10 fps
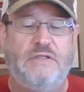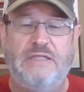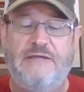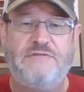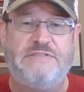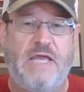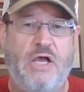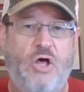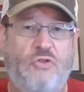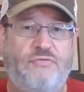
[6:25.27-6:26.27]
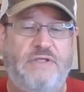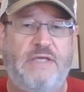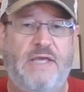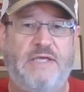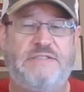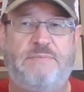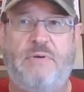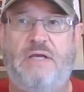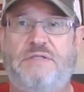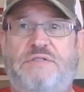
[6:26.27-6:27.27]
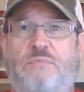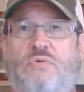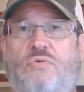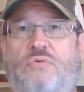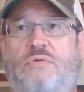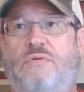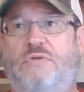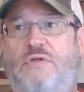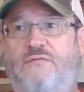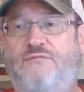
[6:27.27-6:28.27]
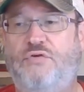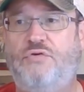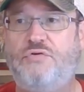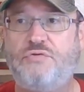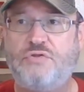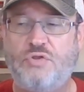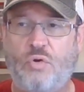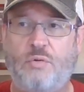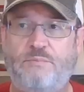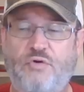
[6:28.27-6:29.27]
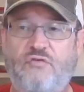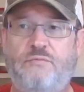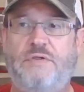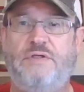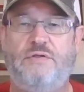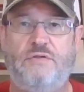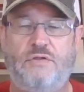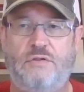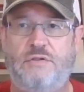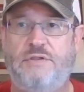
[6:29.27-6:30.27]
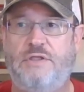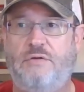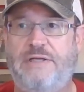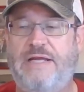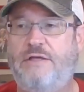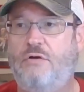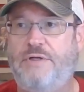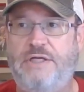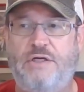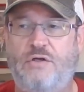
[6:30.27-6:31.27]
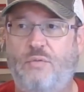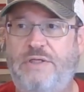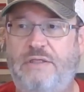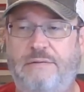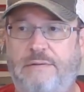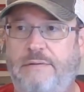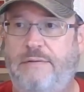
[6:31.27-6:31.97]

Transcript: live as healthy as possible your food your movement your you know and i know here we